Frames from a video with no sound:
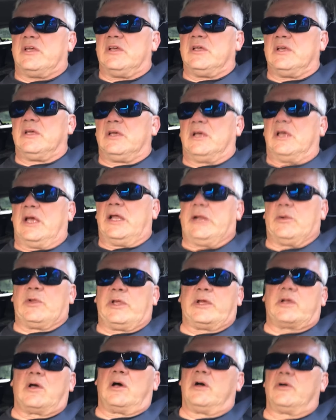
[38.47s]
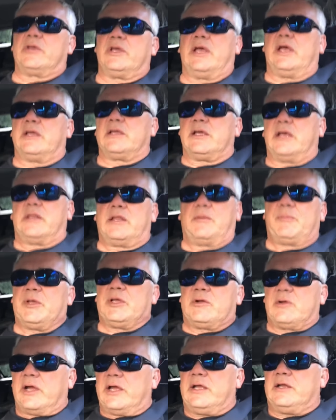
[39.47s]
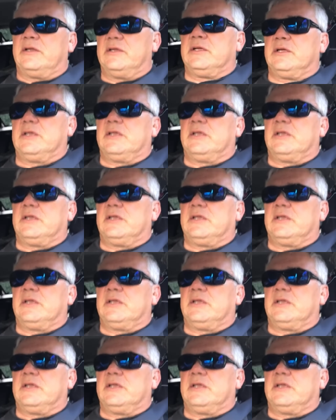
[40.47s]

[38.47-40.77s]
And they were like, oh, yeah, yeah, that'd be great.